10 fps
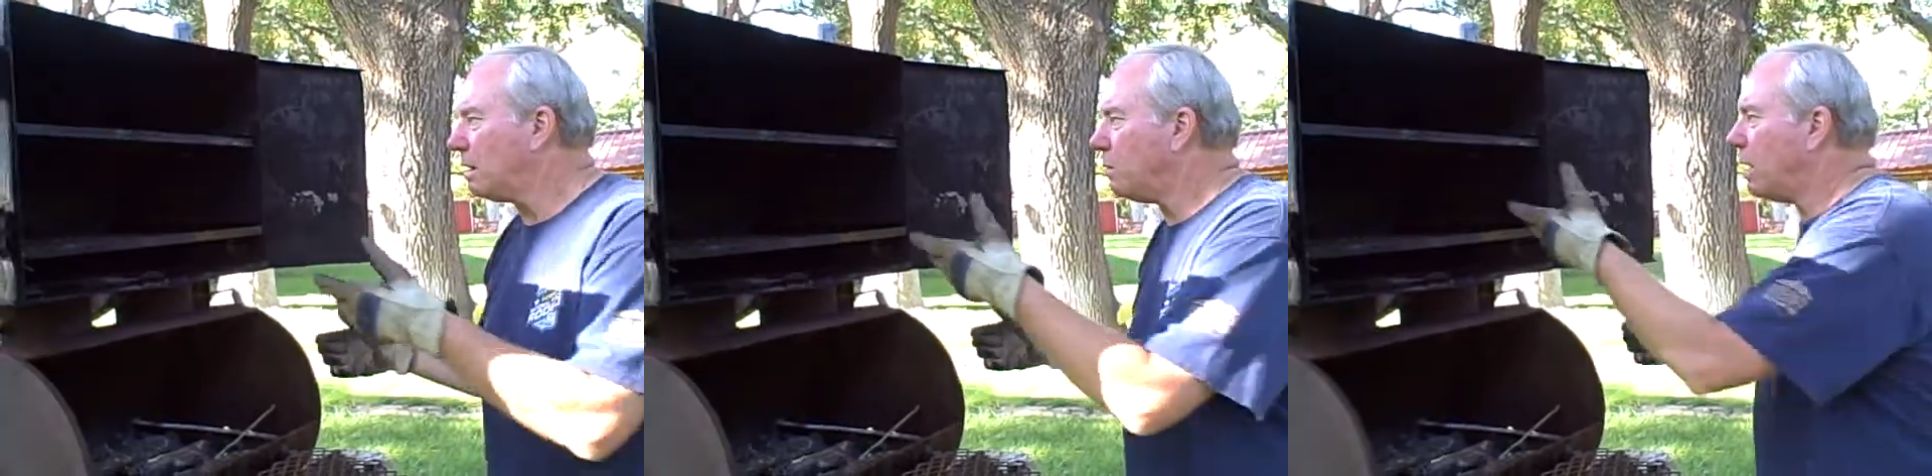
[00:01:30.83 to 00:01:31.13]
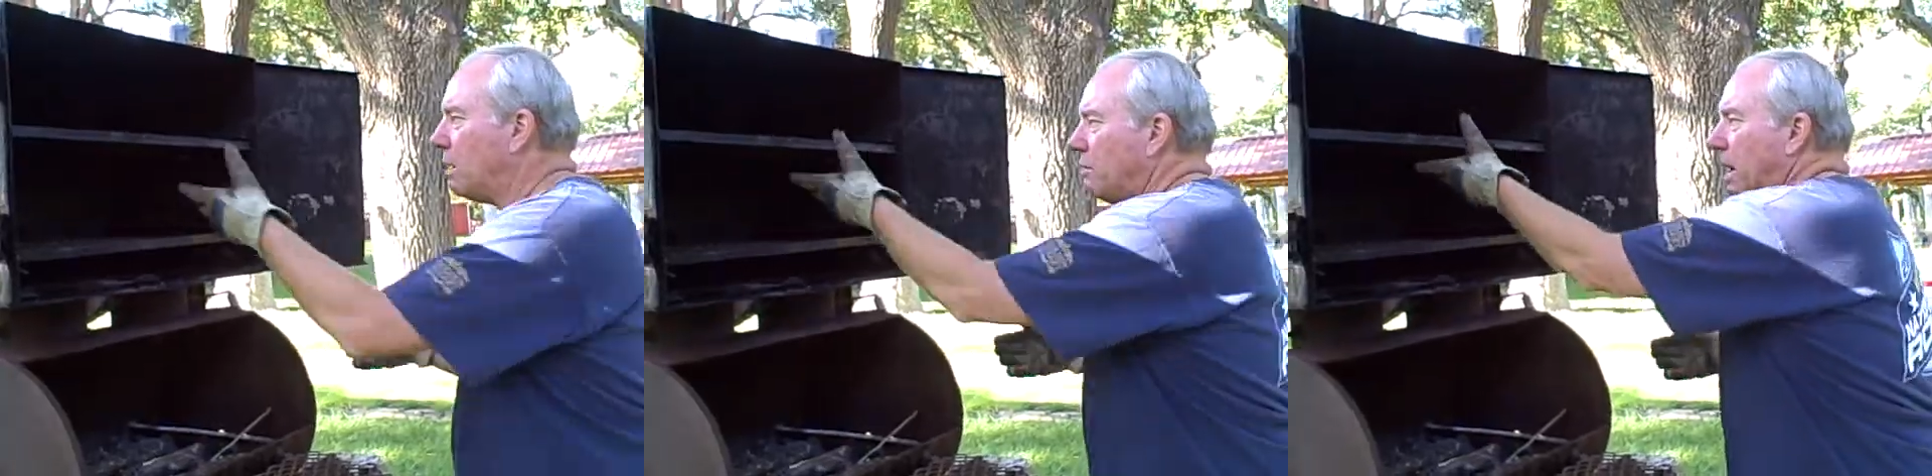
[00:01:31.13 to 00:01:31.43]

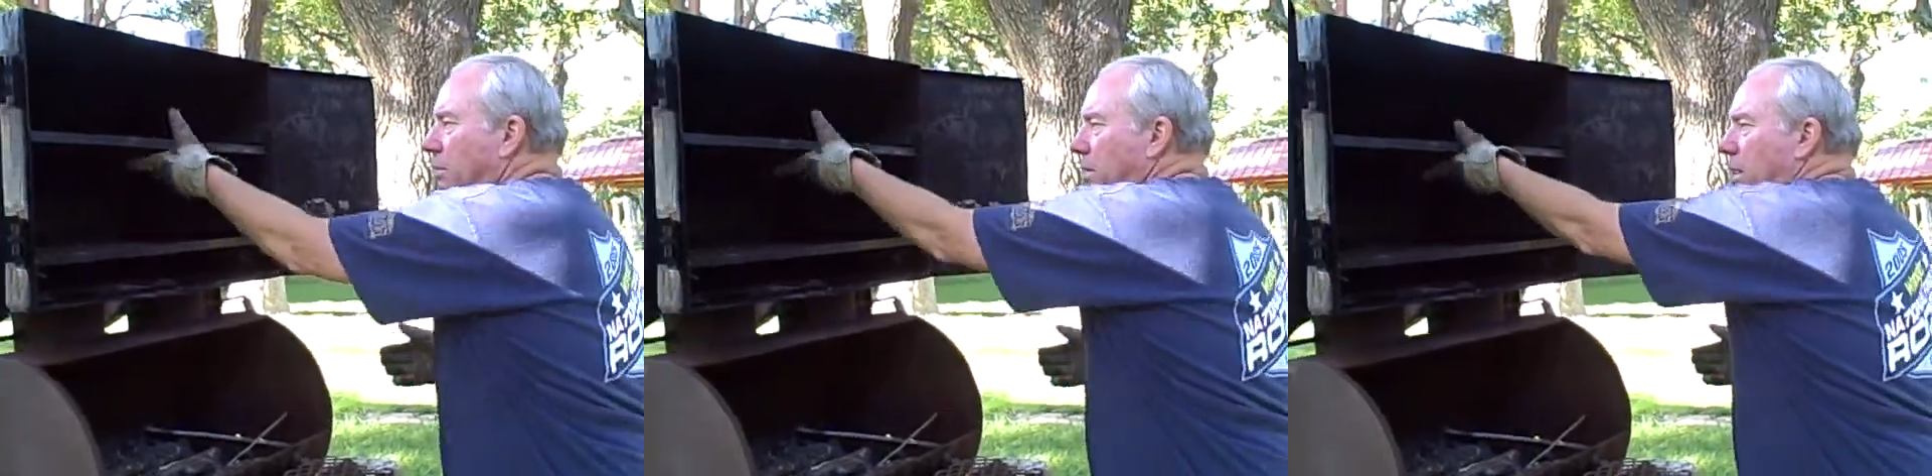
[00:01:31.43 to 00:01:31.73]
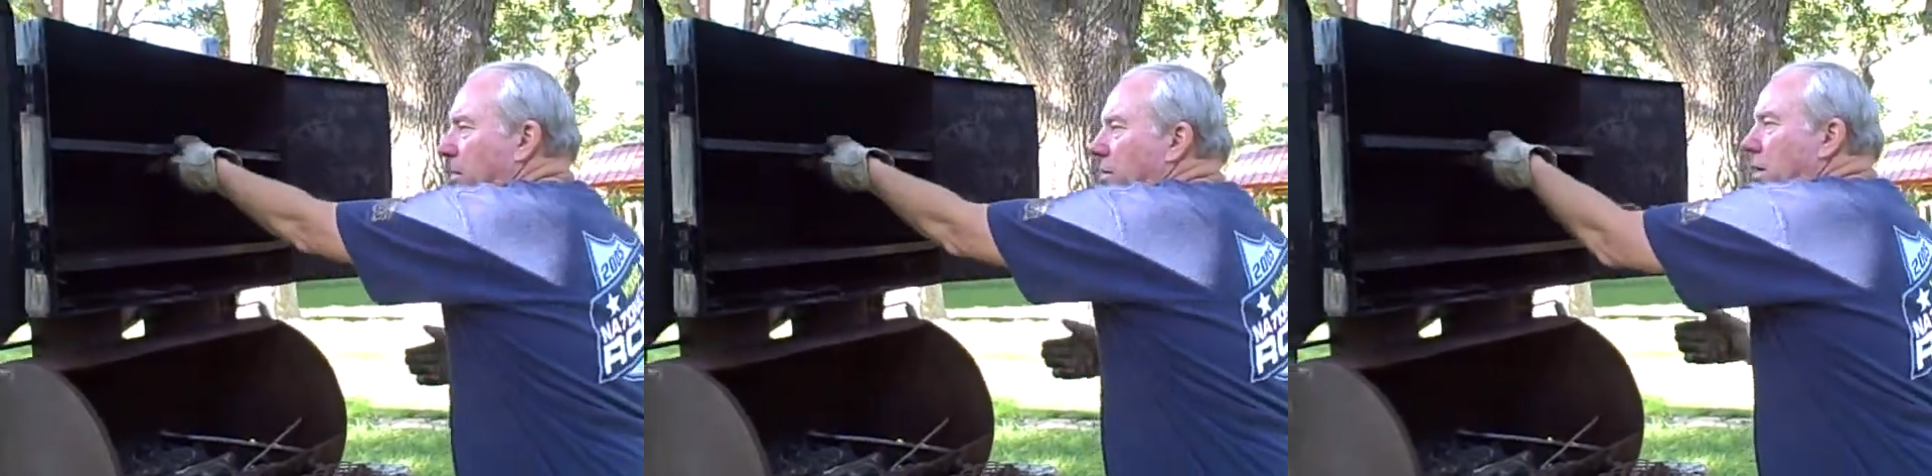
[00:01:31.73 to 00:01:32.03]
while and wrap it
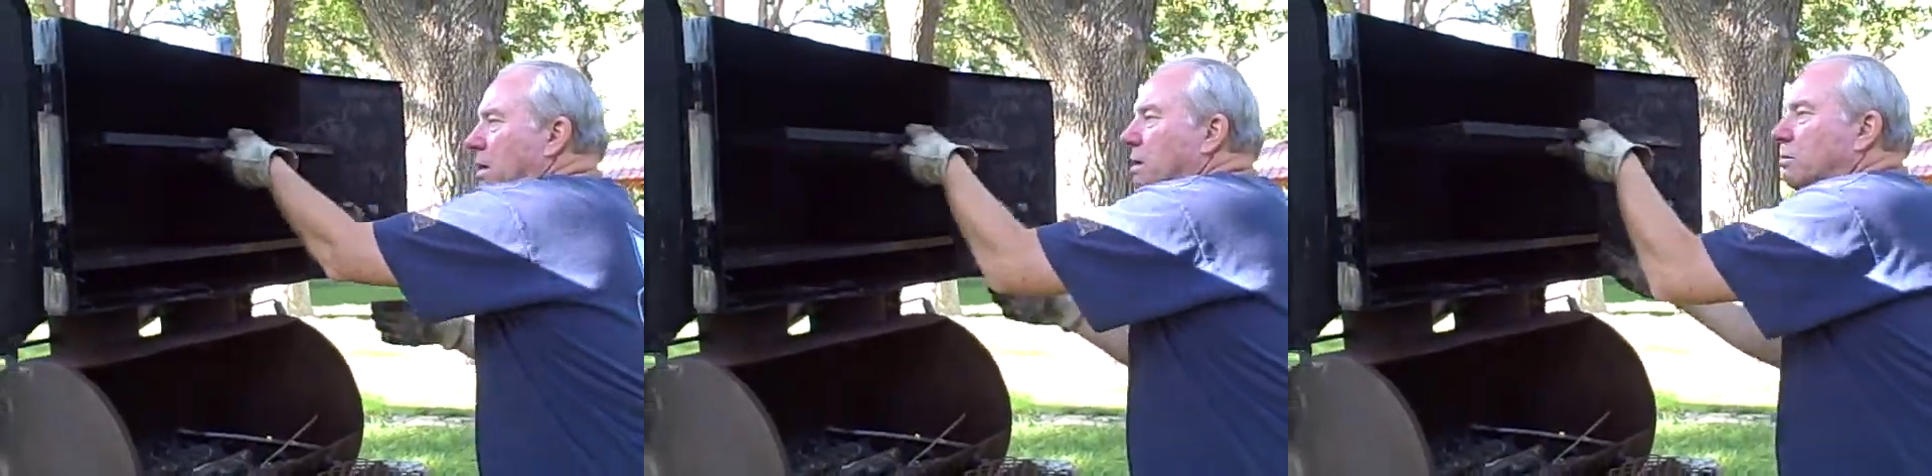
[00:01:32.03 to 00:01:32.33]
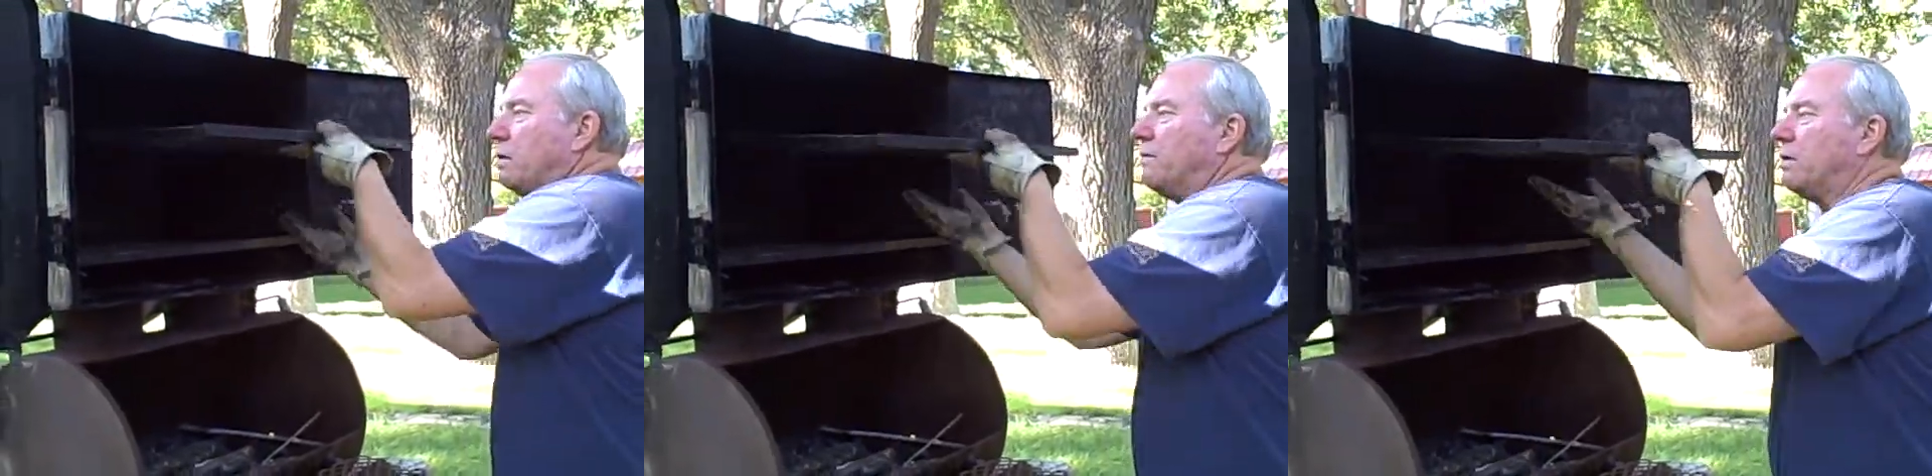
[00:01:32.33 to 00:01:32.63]
up.
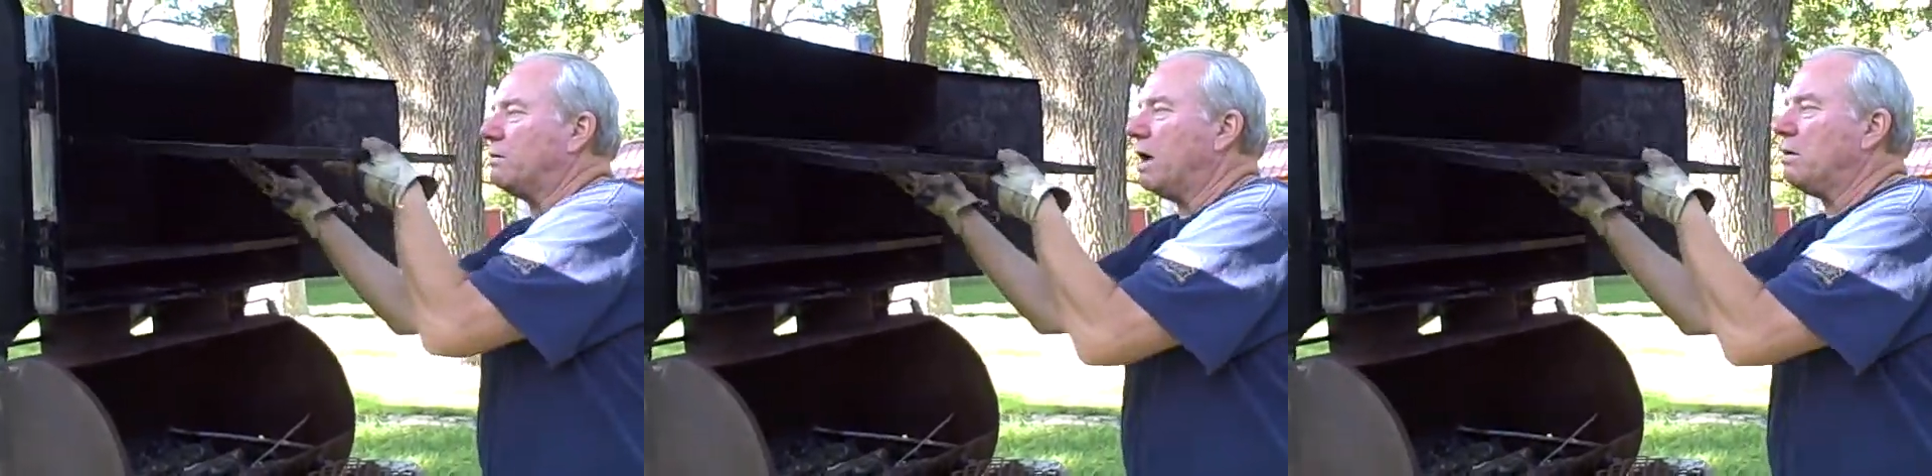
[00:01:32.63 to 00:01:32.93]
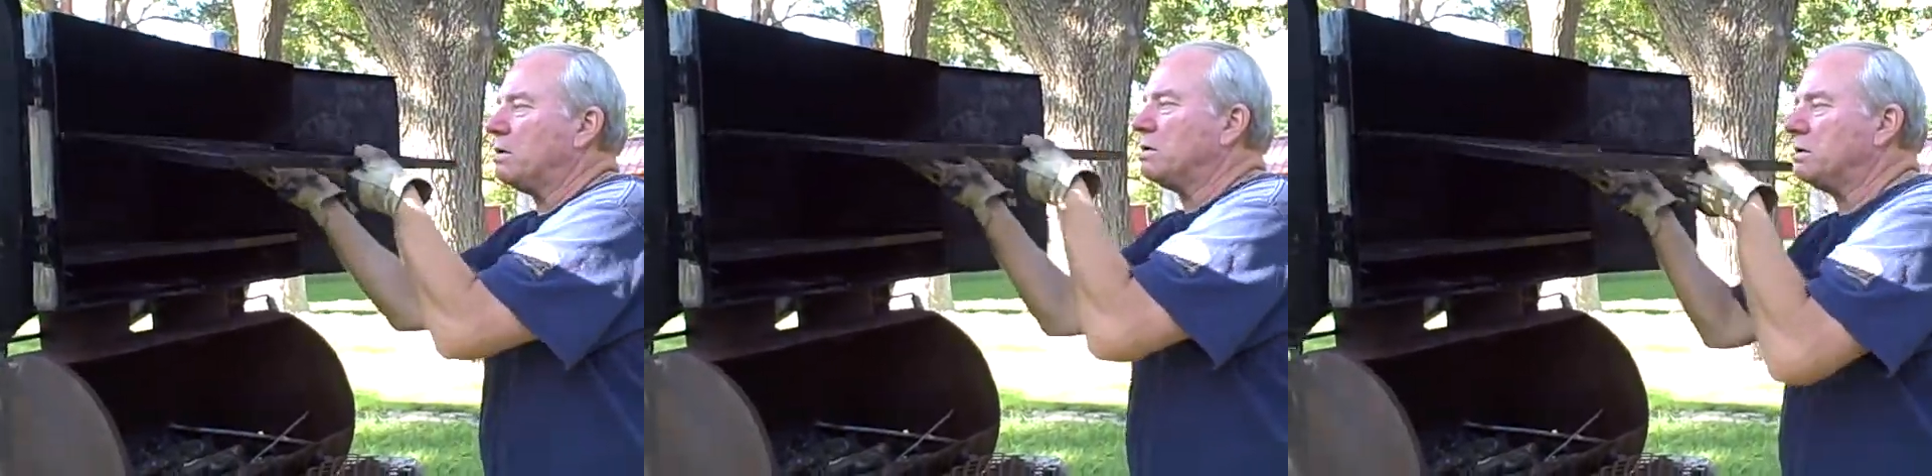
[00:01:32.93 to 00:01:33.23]
But if you'll
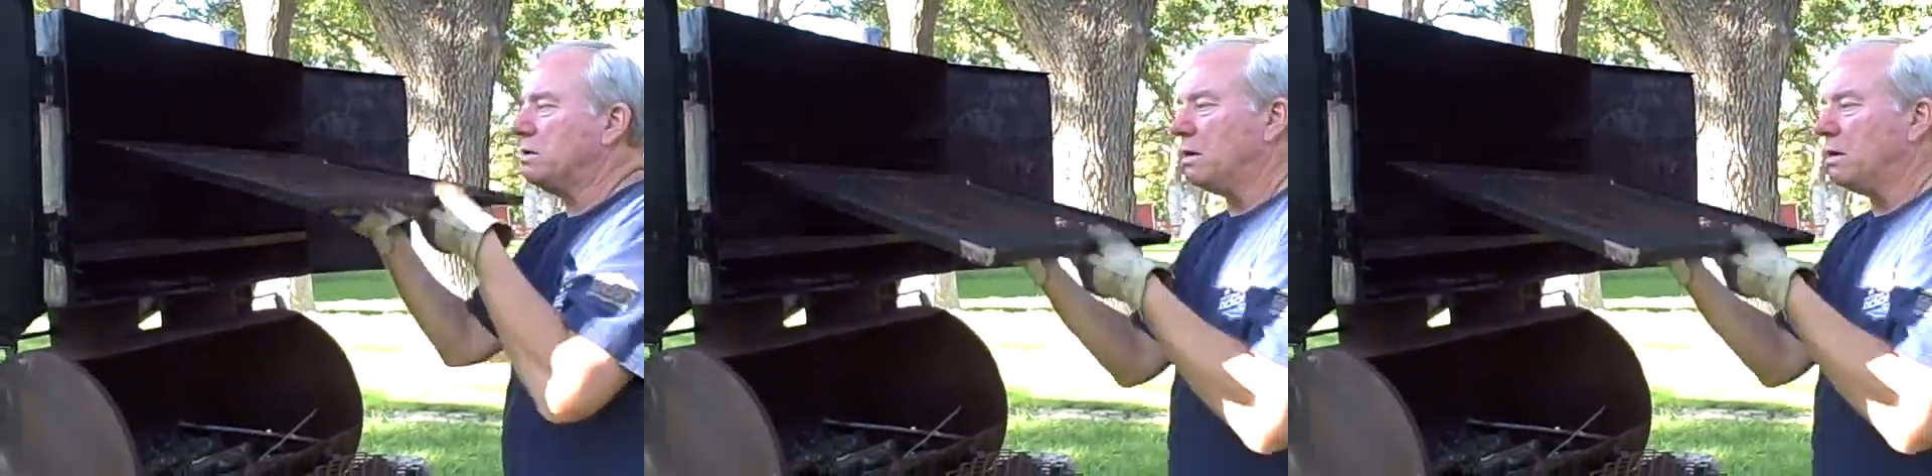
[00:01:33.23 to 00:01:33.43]
notice,